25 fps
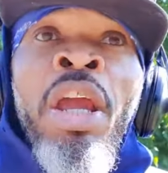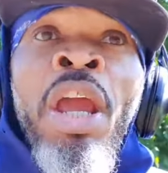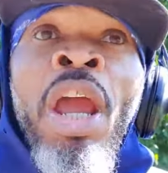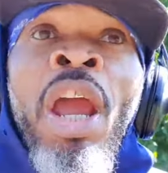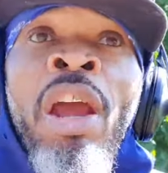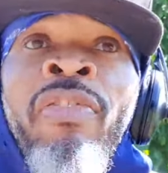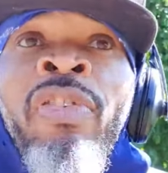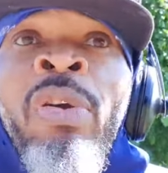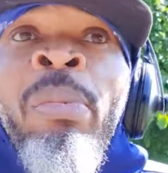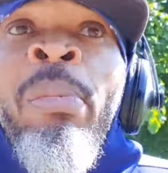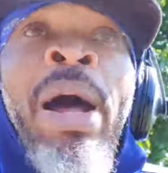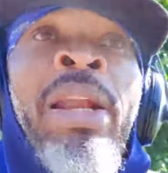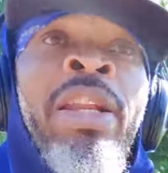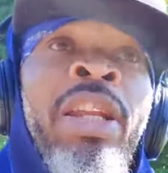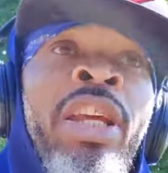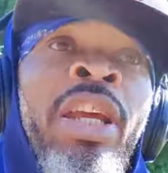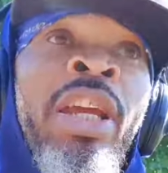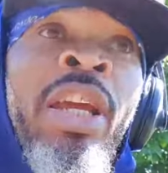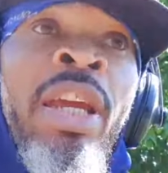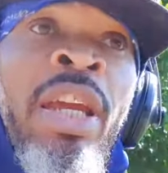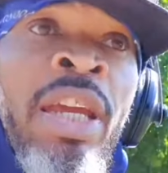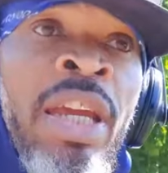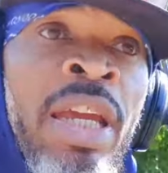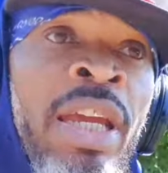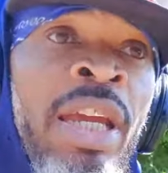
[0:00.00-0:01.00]

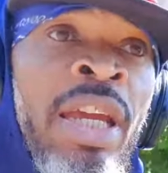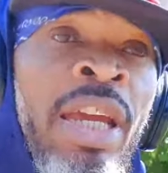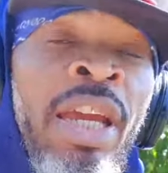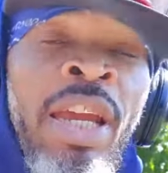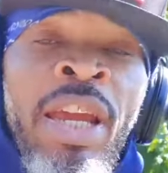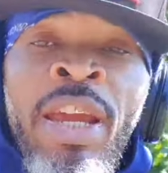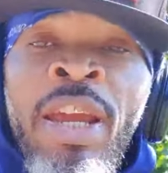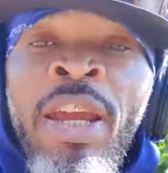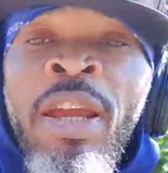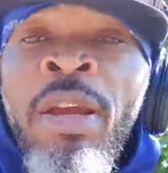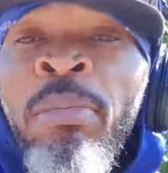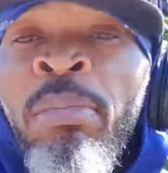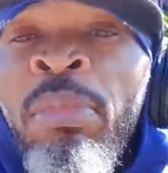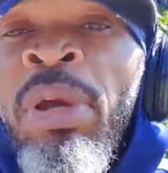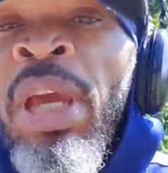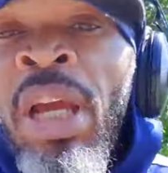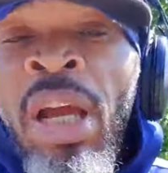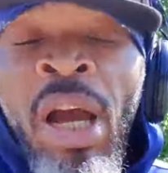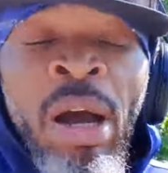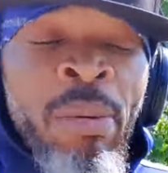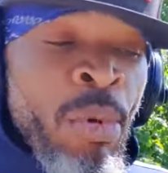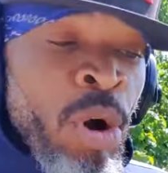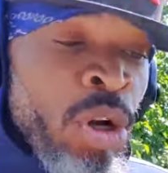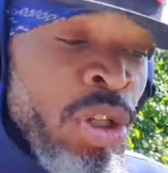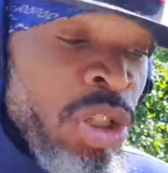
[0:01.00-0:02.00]
everybody
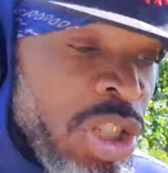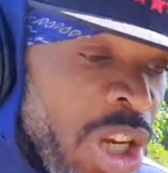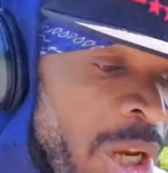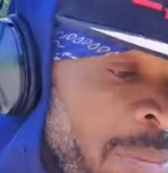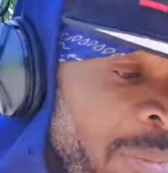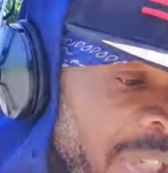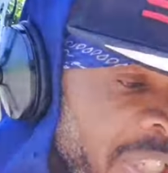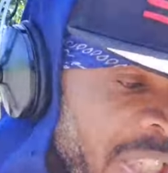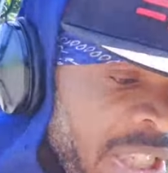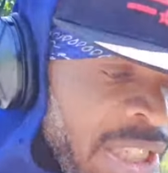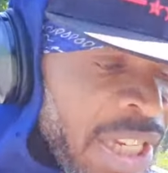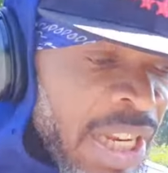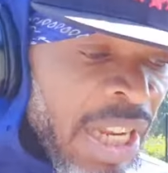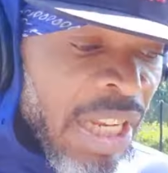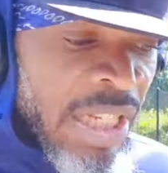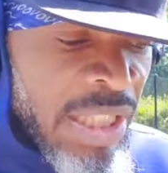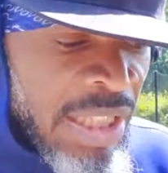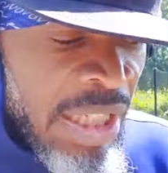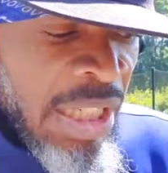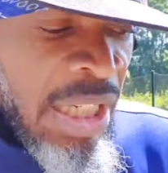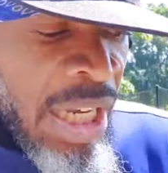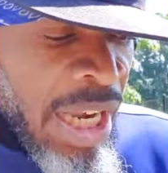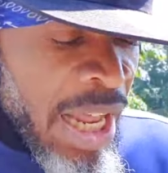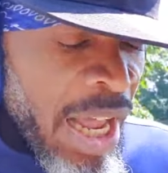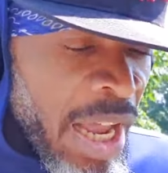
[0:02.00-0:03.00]
make a bunch of
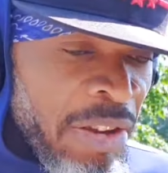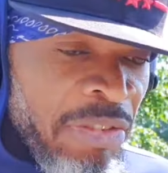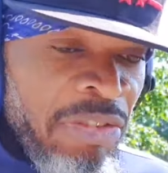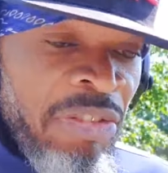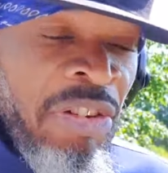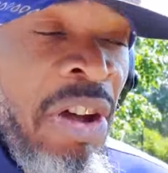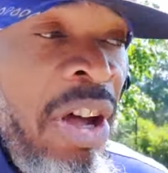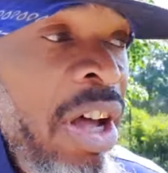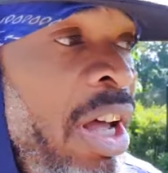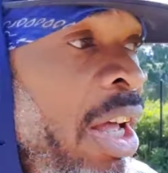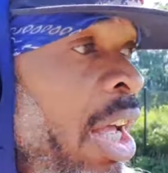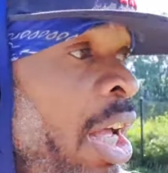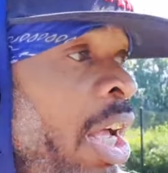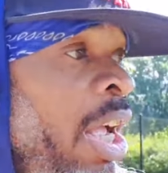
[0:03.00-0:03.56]
mistakes in life,